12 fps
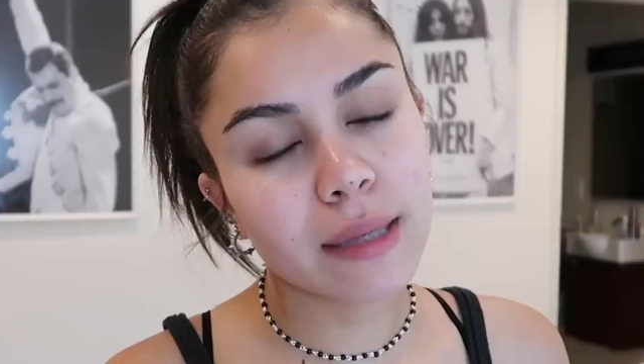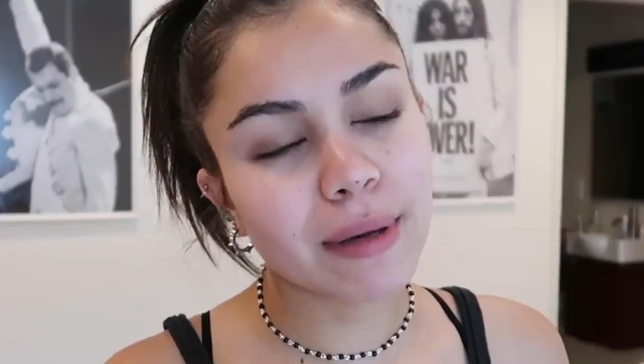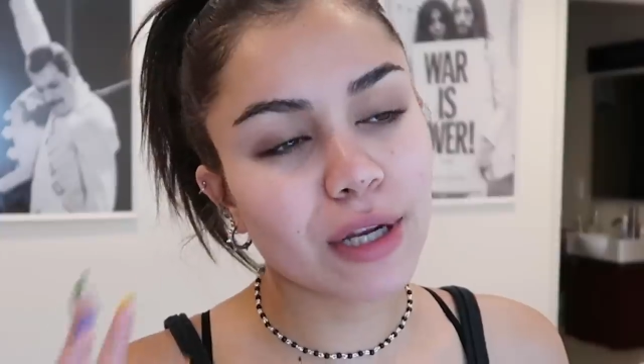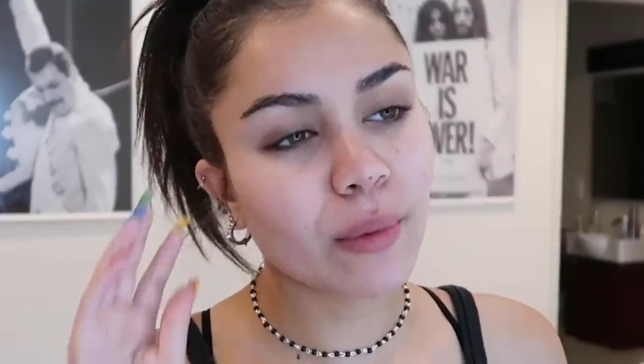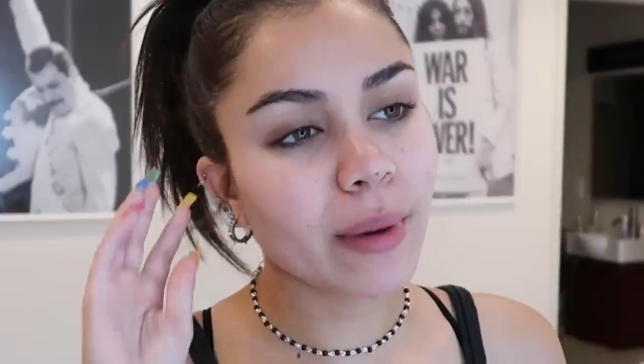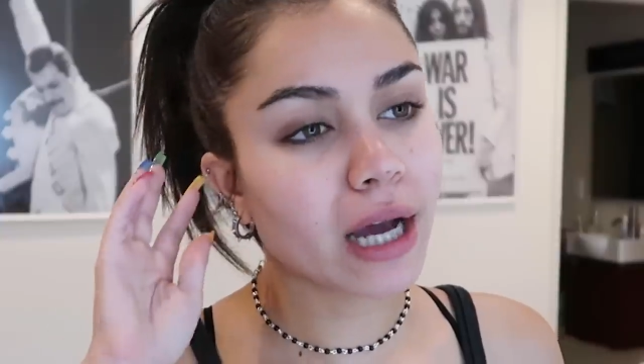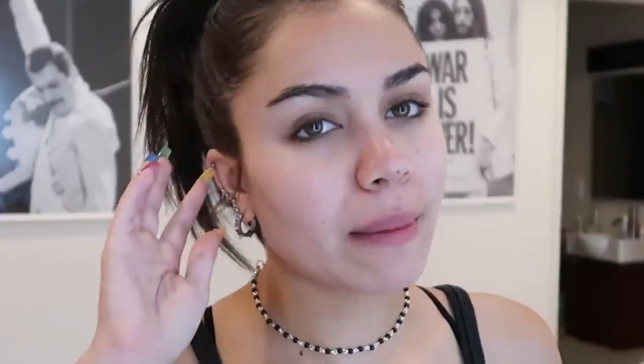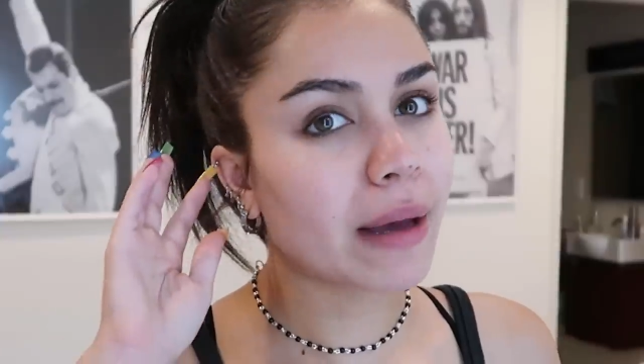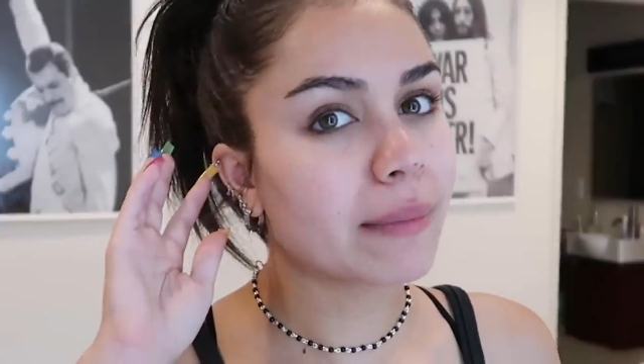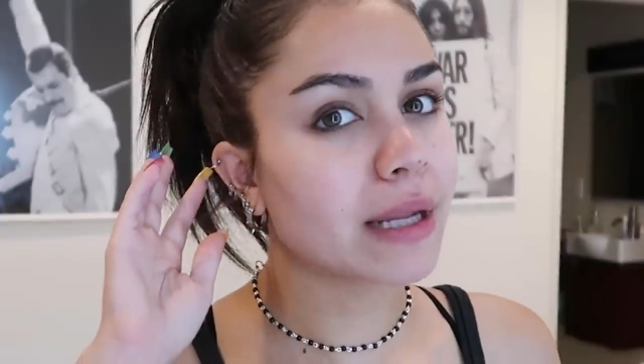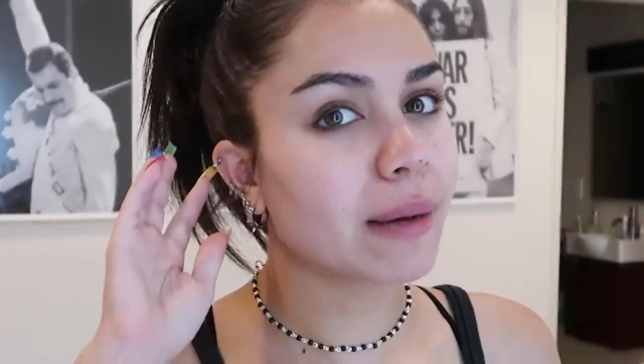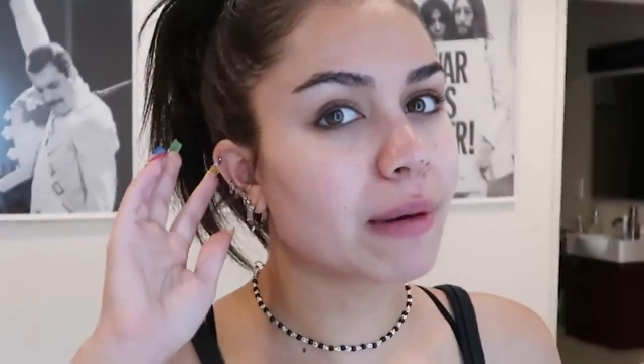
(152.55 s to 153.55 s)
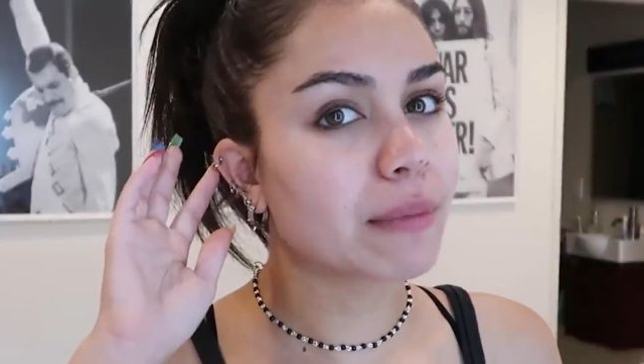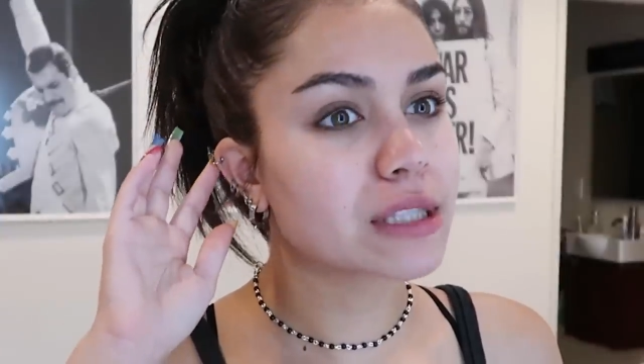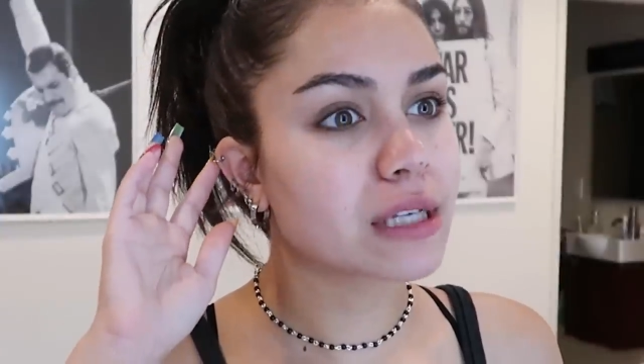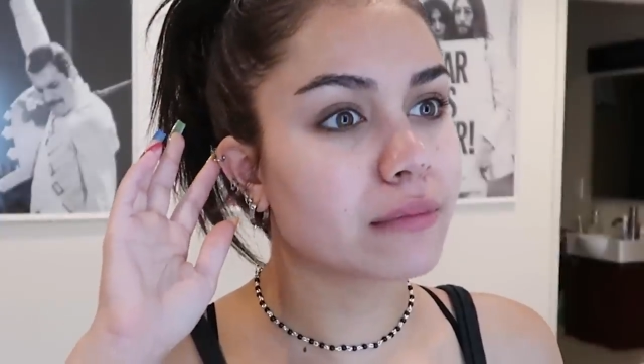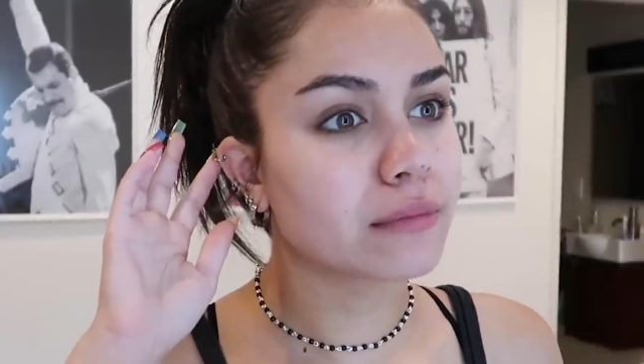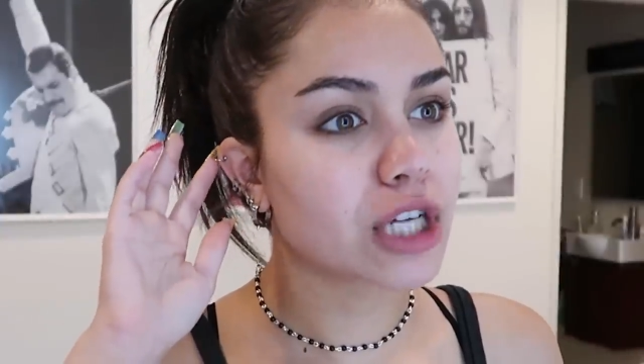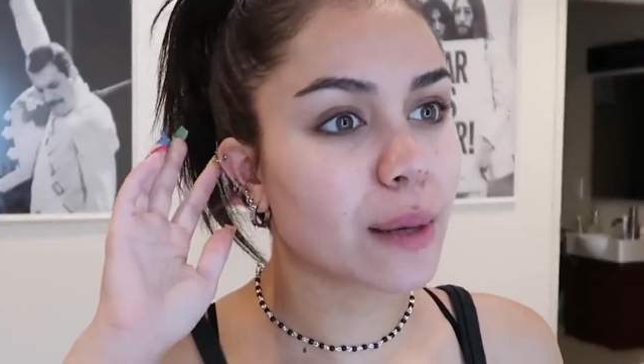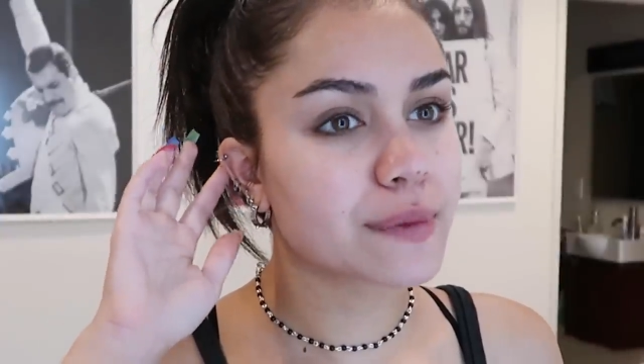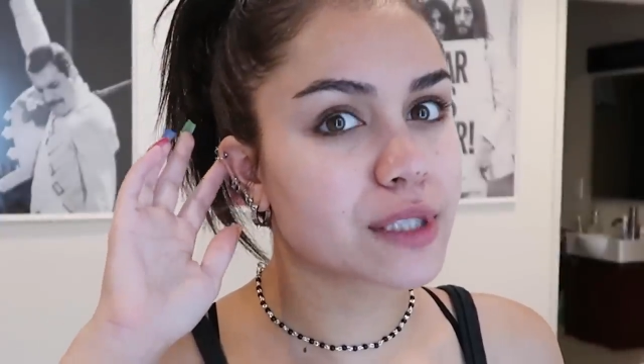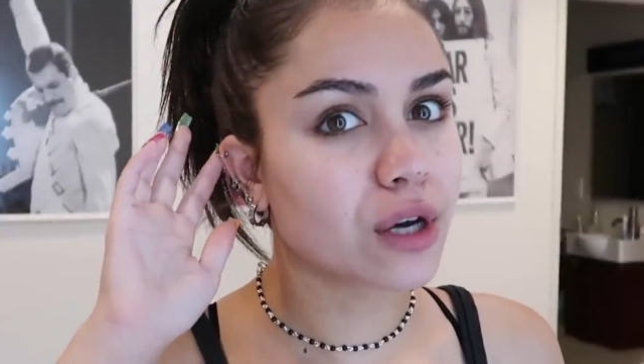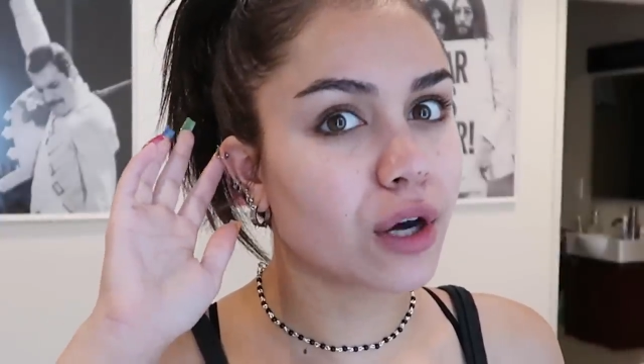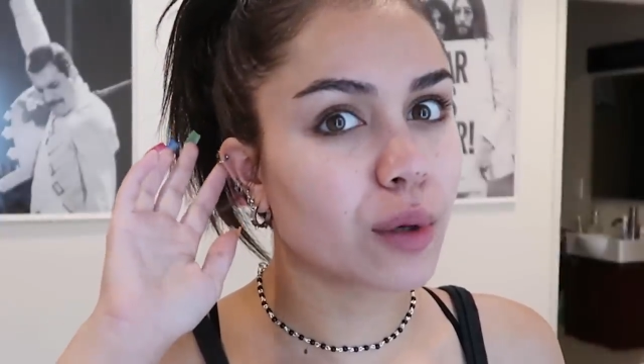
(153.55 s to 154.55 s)
And by no makeup, I mean I'm gonna put some
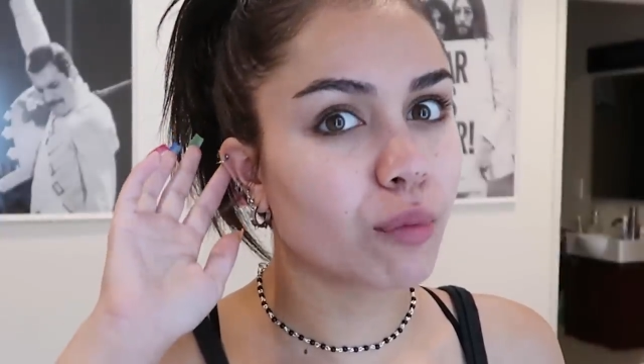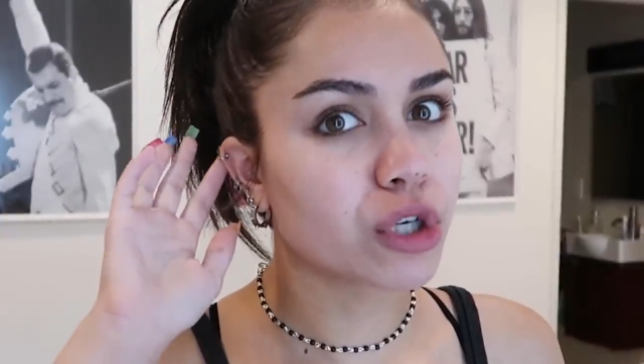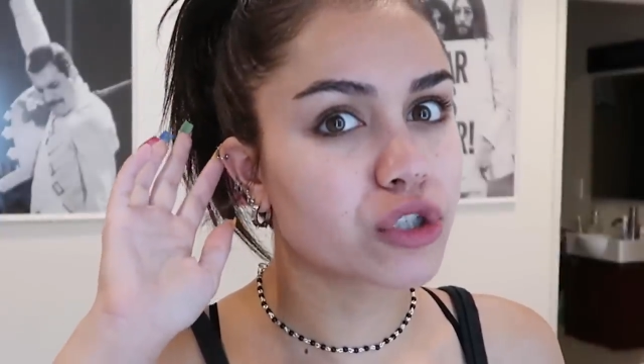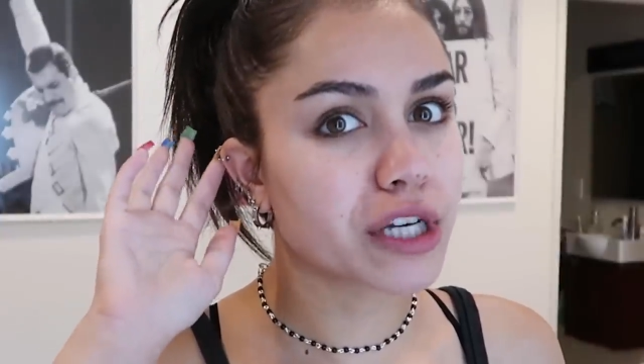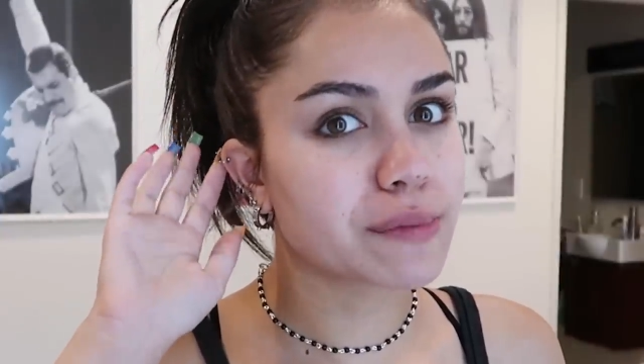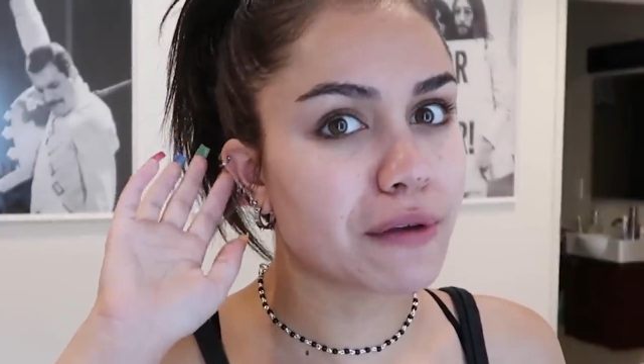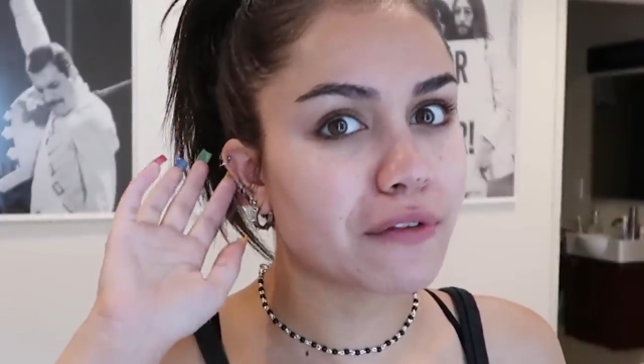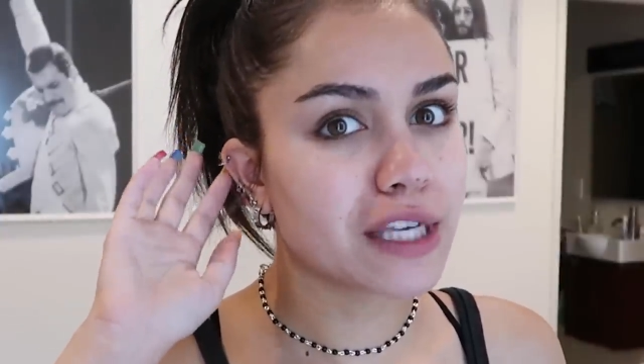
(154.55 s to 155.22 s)
chapstick on and moisturize my